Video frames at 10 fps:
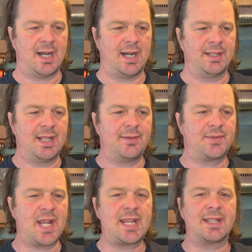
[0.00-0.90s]
And they've
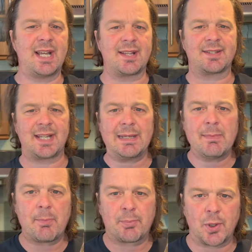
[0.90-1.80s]
taken that same
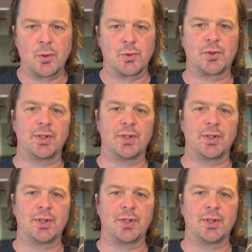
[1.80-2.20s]
approach